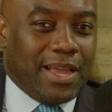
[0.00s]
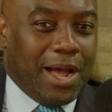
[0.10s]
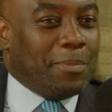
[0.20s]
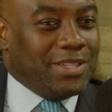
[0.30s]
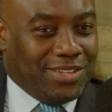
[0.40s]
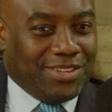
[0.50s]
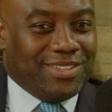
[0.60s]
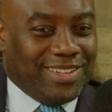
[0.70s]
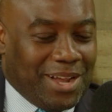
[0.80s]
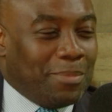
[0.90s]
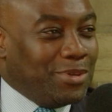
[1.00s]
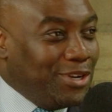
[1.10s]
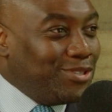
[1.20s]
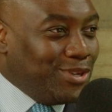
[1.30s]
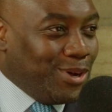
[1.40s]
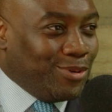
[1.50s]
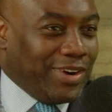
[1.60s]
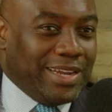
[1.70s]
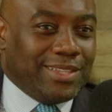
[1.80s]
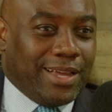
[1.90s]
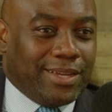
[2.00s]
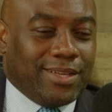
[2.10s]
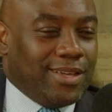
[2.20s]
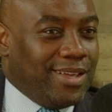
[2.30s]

up until a couple years ago right like